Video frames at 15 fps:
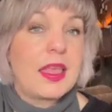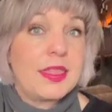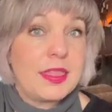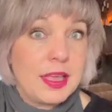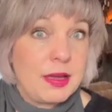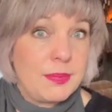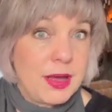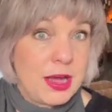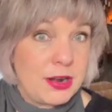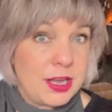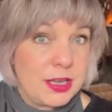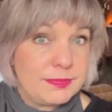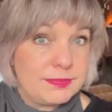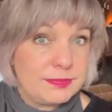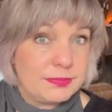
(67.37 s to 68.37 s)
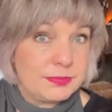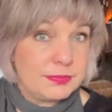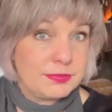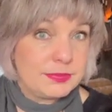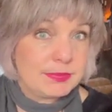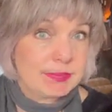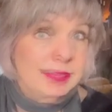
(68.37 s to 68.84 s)
Think about it. This is
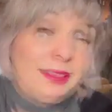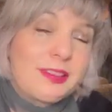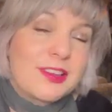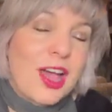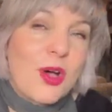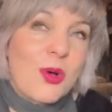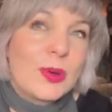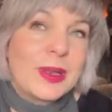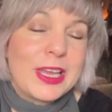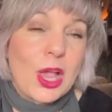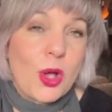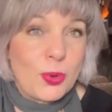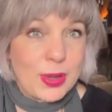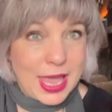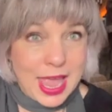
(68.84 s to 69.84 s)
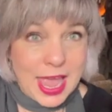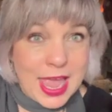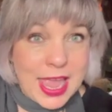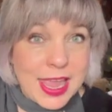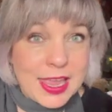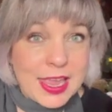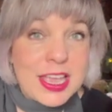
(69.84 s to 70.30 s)
why it's not only
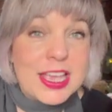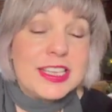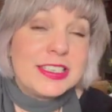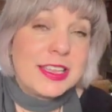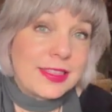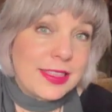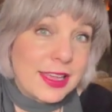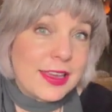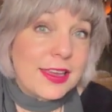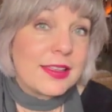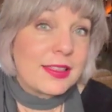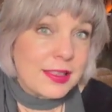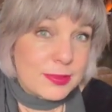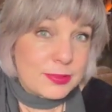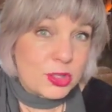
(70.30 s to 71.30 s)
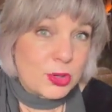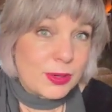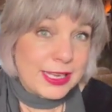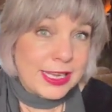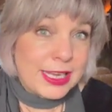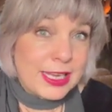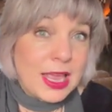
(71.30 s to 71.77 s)
okay to think
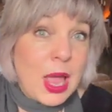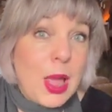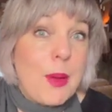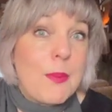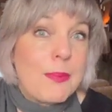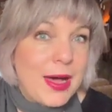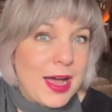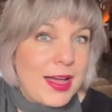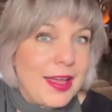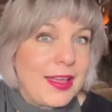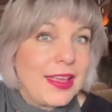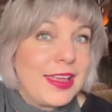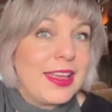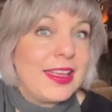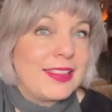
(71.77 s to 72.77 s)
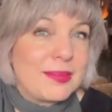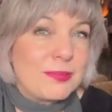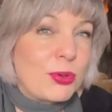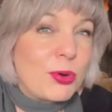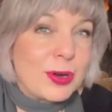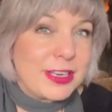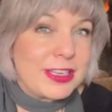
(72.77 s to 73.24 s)
conceptually, but it's
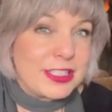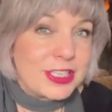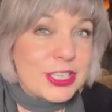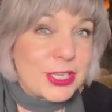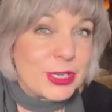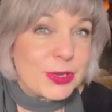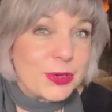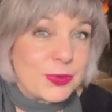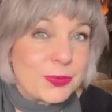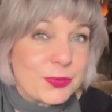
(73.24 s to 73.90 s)
important too.